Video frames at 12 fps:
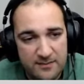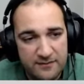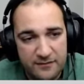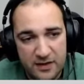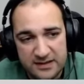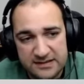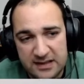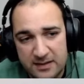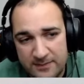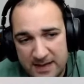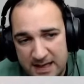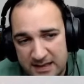First
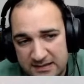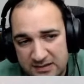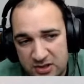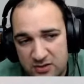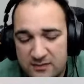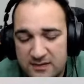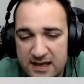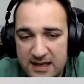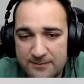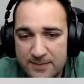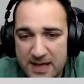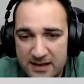up, it's do you
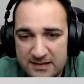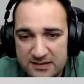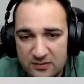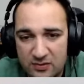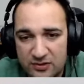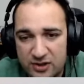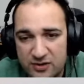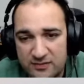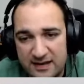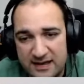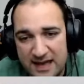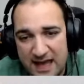take picks or do you
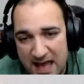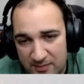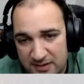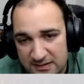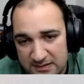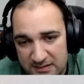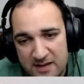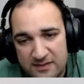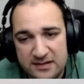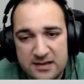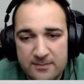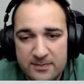take hammers?
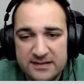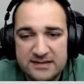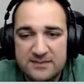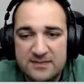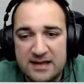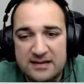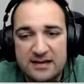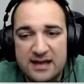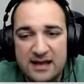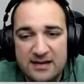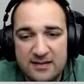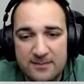The numbers seem to
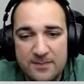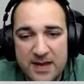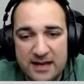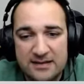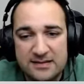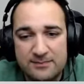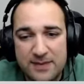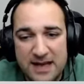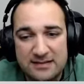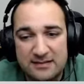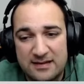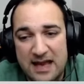indicate that picks are
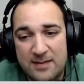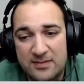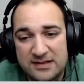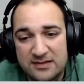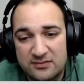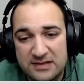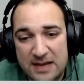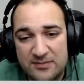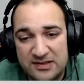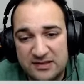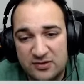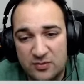better than hammers in all
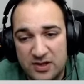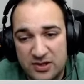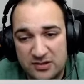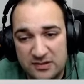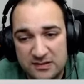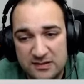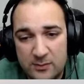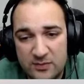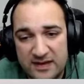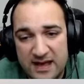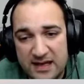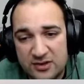damage situations,
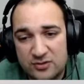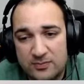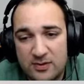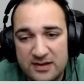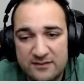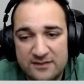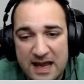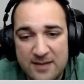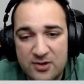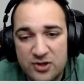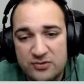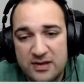with the extra point of
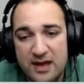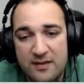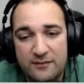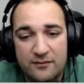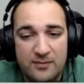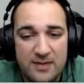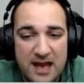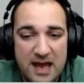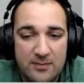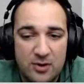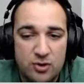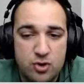damage you get from the
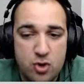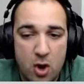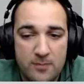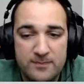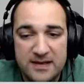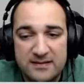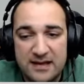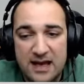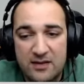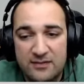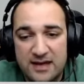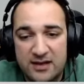hammer not beating
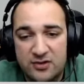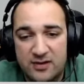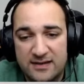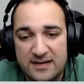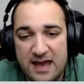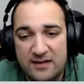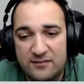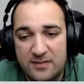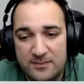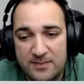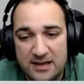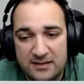out the extra attack from
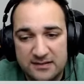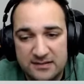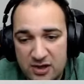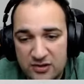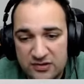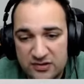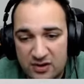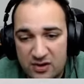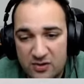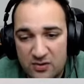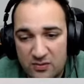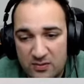the picks.
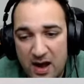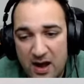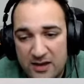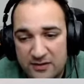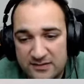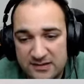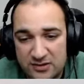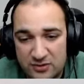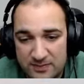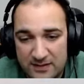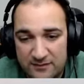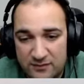So either is a
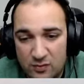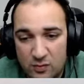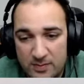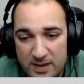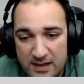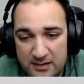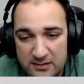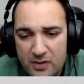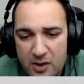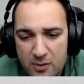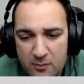good pick for your warband.